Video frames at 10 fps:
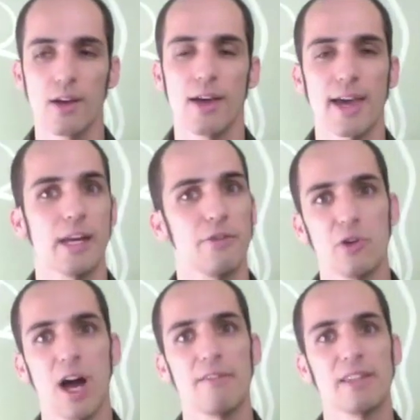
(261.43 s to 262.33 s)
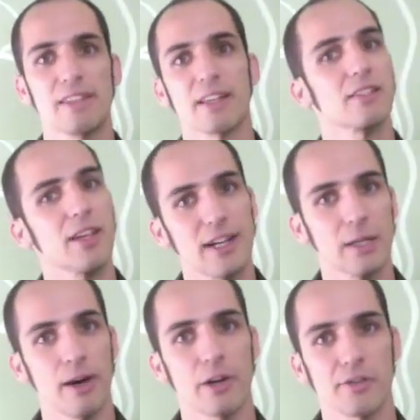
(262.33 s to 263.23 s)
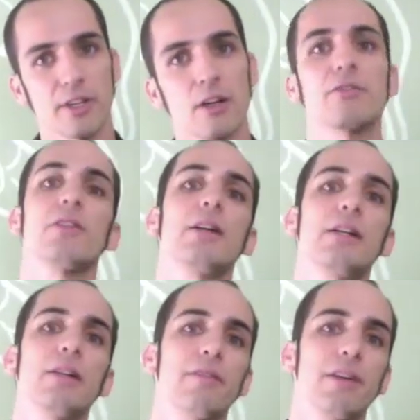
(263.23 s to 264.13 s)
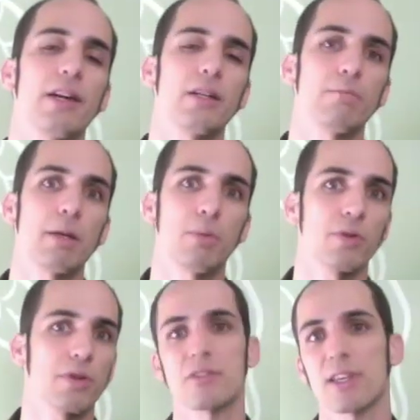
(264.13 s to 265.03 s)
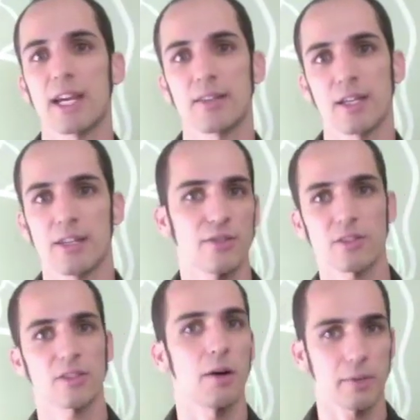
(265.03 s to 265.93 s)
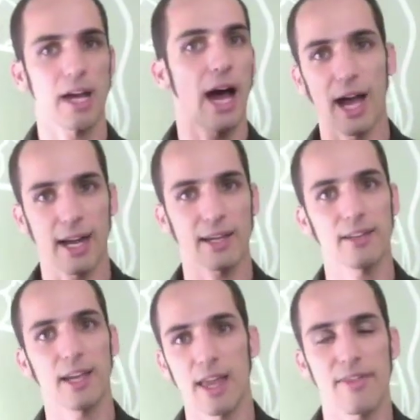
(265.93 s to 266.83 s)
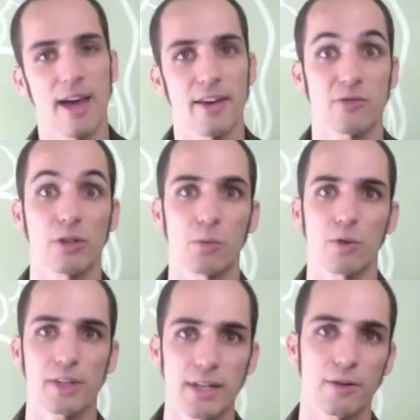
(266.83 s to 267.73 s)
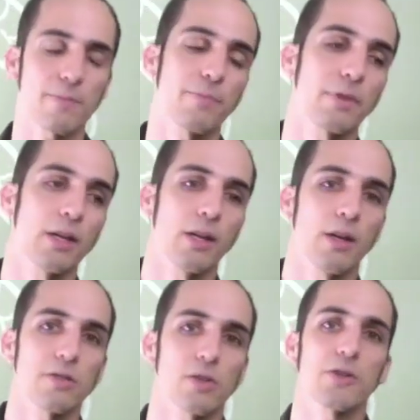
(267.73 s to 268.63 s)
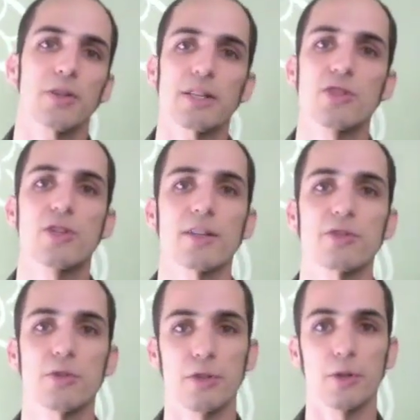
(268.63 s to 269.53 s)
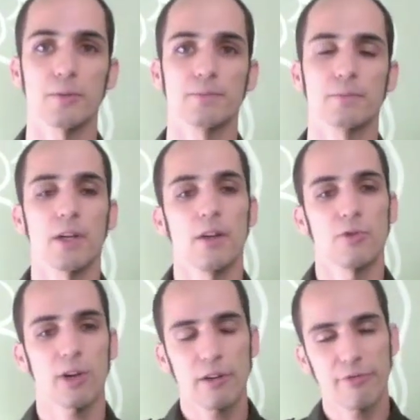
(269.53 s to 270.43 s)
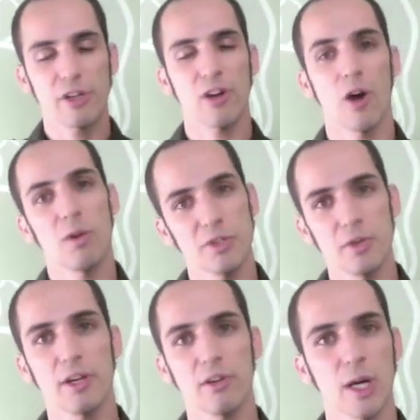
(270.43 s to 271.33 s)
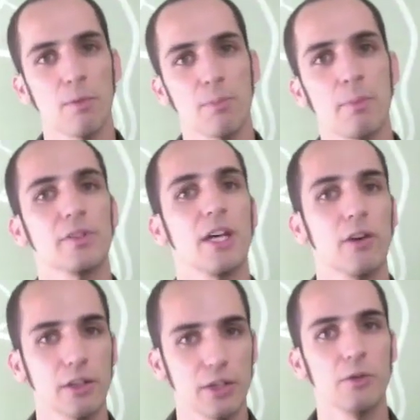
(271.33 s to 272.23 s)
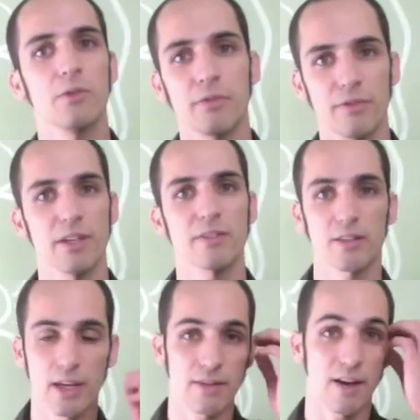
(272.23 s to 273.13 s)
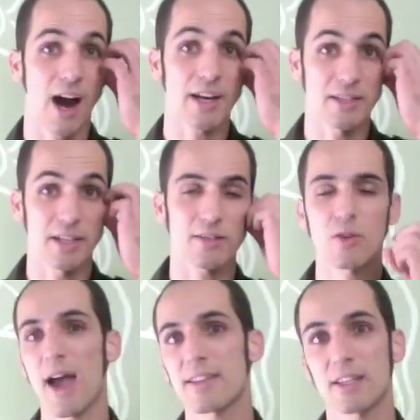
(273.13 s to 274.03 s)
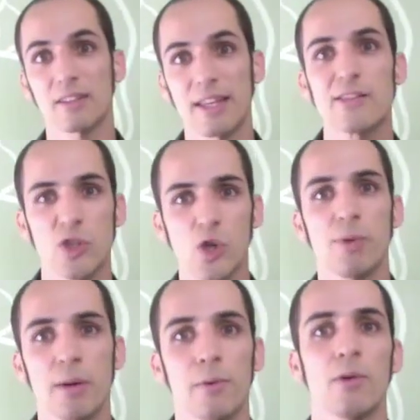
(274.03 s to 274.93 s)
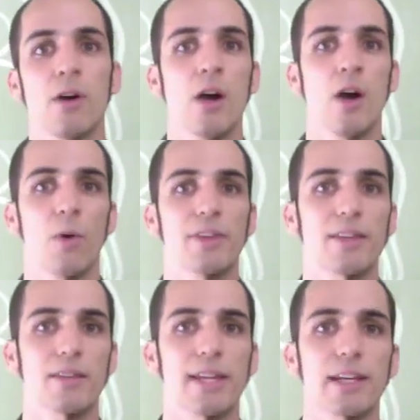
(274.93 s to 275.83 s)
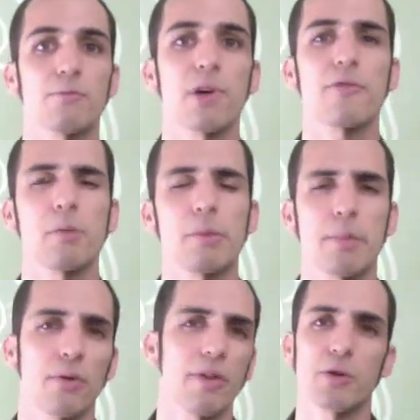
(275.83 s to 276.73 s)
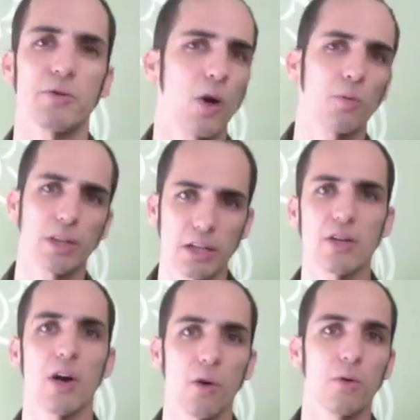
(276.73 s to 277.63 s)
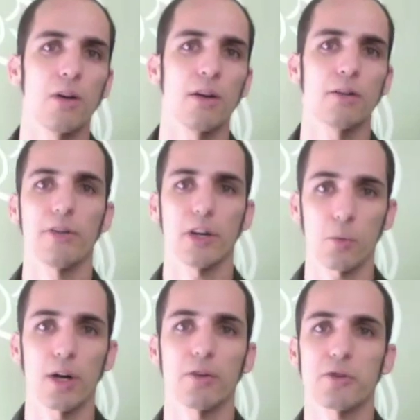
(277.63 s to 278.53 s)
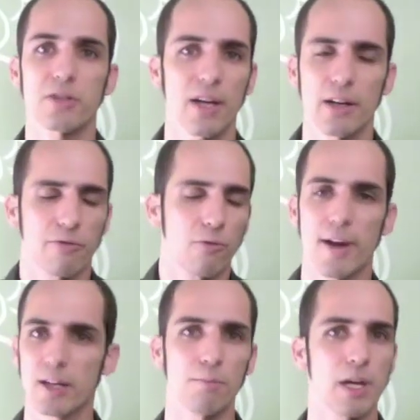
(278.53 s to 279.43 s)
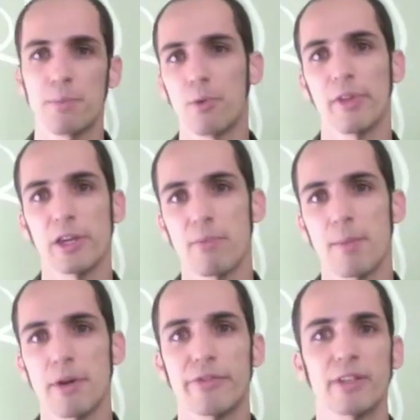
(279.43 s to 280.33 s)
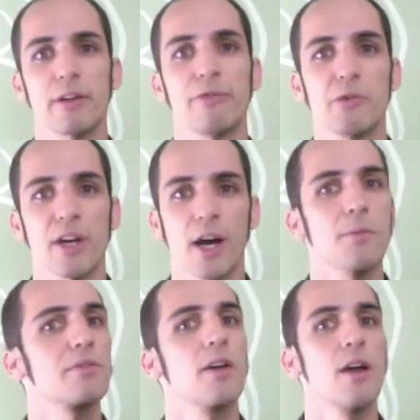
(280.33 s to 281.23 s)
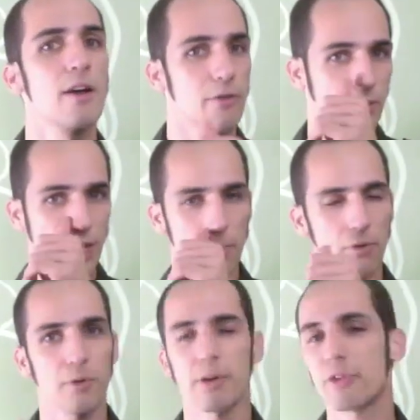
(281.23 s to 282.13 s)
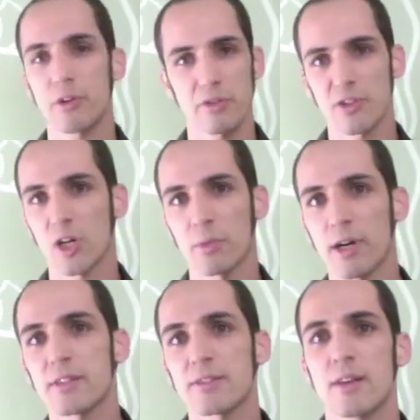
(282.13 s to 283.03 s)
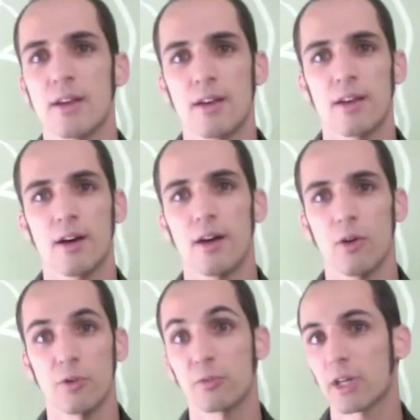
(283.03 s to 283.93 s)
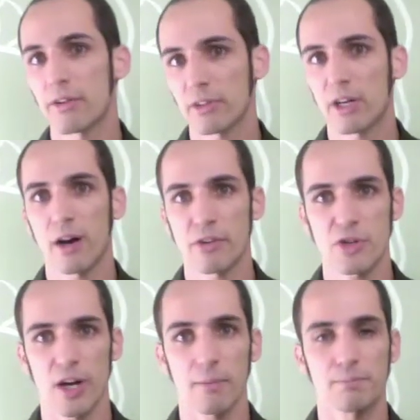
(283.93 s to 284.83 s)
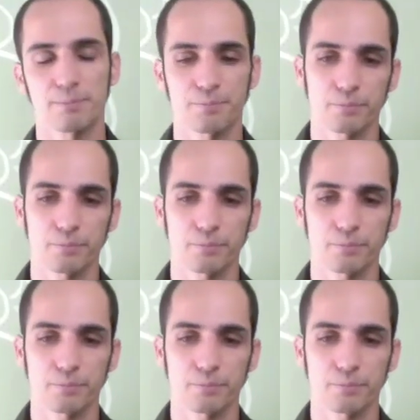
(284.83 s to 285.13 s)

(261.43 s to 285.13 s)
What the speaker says: And if you don't have anything exciting about yourself, then people will just say he's just some guy, and that doesn't really work either. So here's what I suggest you do. Try to figure out, once you hear a couple people telling you this idea, so ask at least two people what they think, and preferably people that you don't really know very well, just kind of random people that maybe you've seen a few times. For example, if you go to Starbucks or some kind of a coffee shop